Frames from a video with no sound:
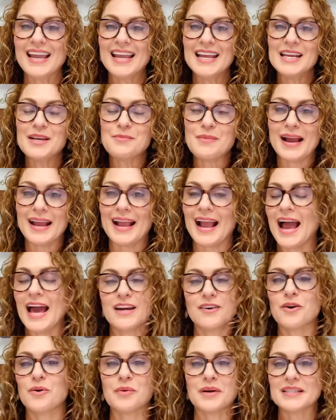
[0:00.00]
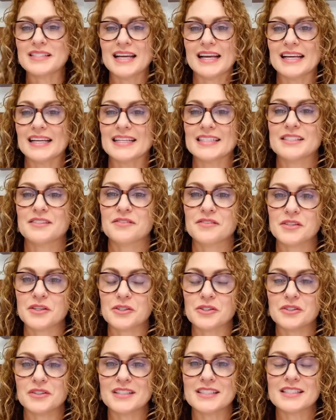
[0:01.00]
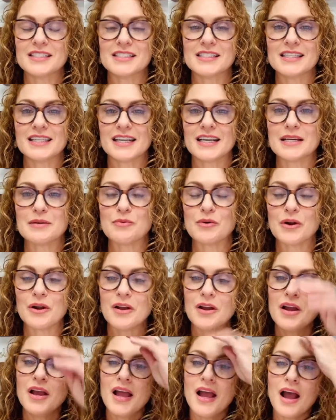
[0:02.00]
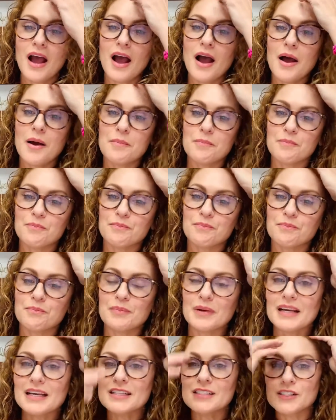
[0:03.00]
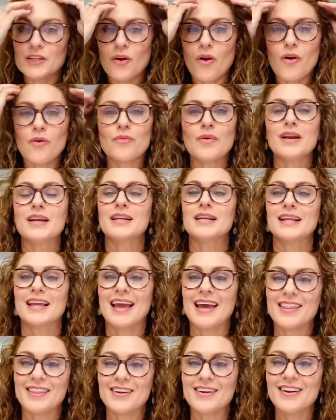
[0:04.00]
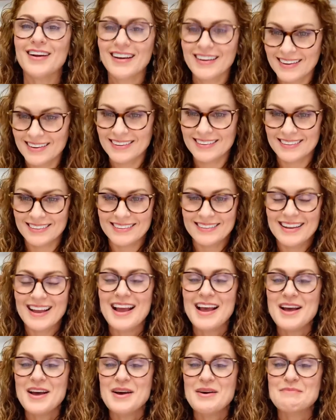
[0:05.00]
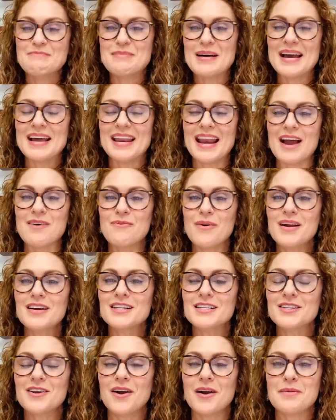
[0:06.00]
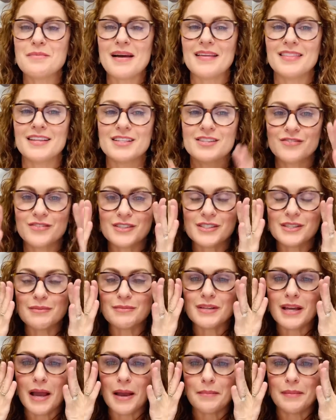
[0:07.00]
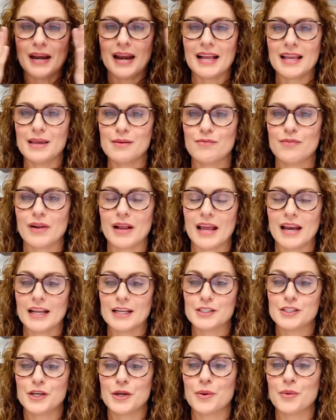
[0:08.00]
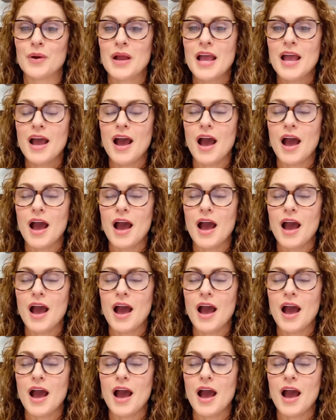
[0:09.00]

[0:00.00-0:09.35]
anyway, I don't know what day it is of social distancing anymore because they're all running together. But I wanted to talk about this for some time and I keep forgetting to.